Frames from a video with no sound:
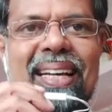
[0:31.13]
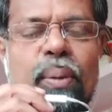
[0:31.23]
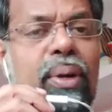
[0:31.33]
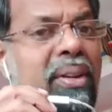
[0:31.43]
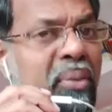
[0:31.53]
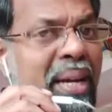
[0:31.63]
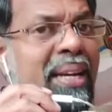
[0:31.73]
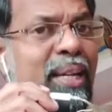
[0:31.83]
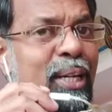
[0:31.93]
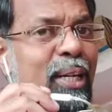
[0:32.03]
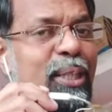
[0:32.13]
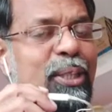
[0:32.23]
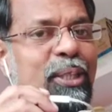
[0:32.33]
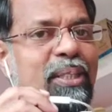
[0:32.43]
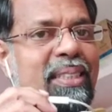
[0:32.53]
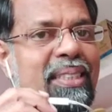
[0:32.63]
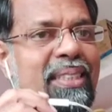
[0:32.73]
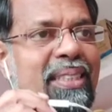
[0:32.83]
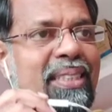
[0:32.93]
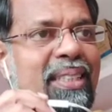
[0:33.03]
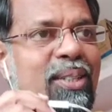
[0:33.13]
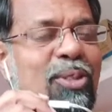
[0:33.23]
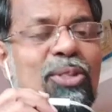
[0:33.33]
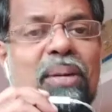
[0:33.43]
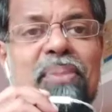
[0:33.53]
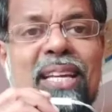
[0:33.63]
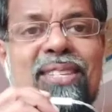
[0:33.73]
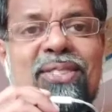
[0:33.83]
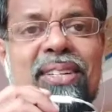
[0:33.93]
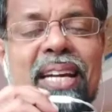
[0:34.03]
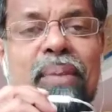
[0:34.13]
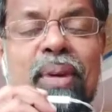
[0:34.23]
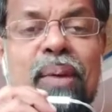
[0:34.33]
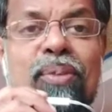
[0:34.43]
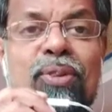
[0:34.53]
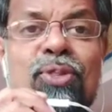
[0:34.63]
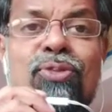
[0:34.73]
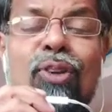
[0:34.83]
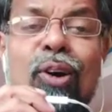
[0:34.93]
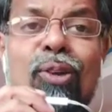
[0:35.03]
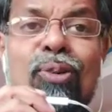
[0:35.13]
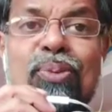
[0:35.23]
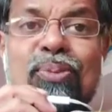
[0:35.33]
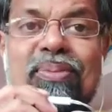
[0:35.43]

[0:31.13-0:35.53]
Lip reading: When I read English, to some extent I'm able to follow.